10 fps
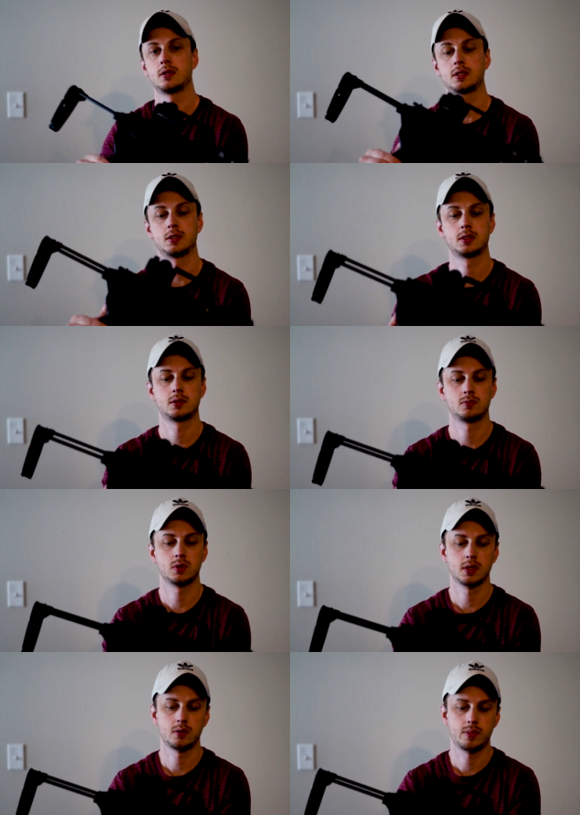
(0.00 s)
This is
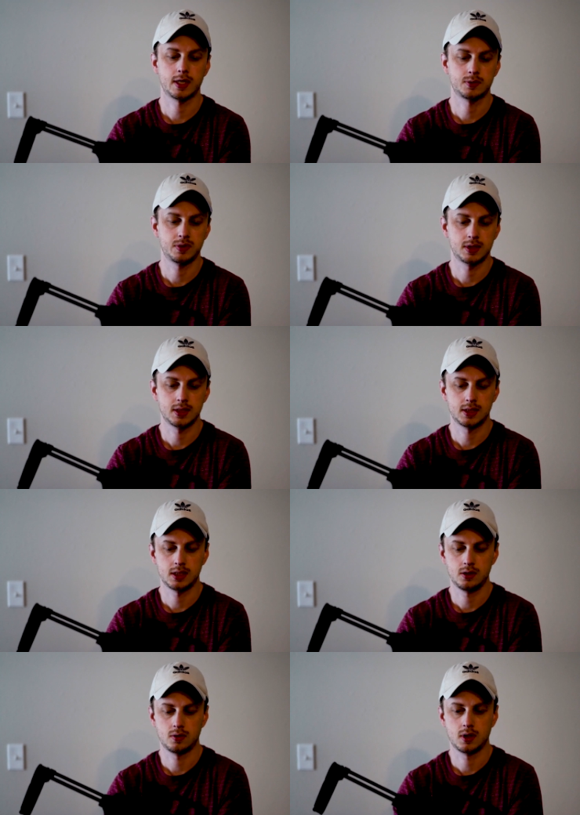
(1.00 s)
really the best
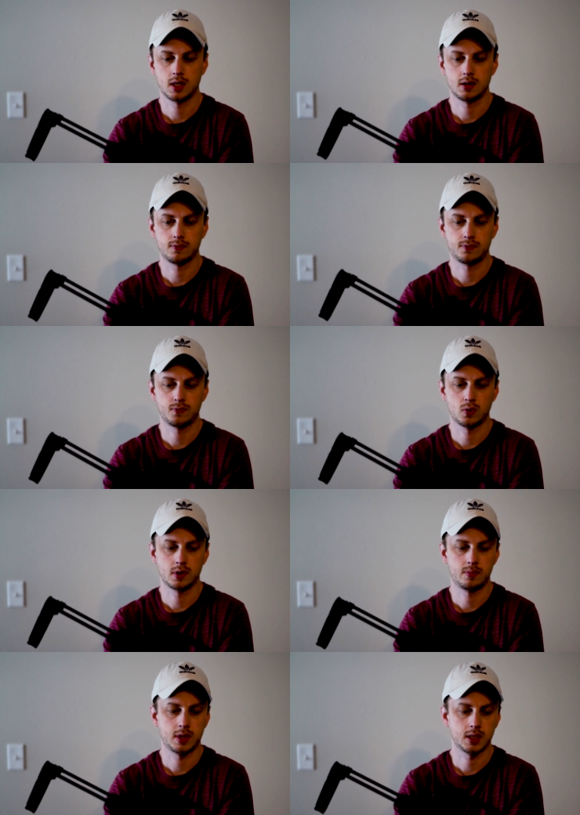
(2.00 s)
PCC you can get for
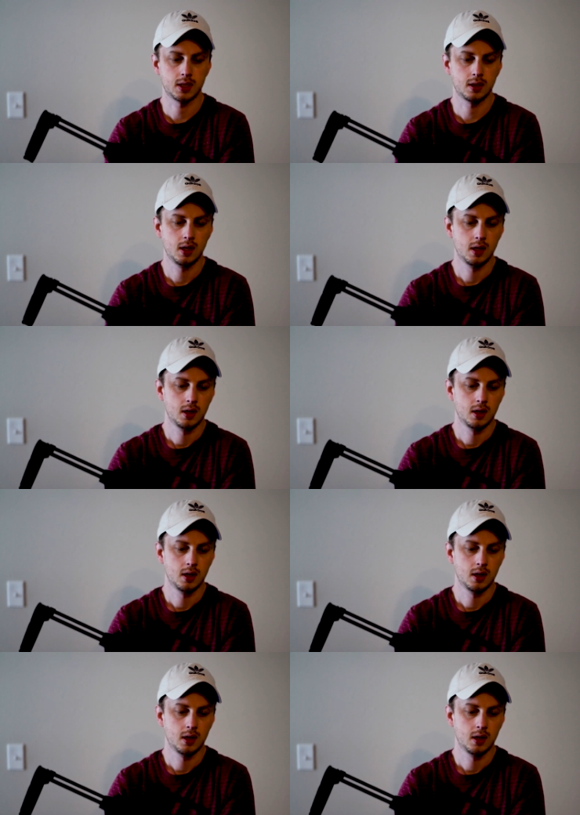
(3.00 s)
the money,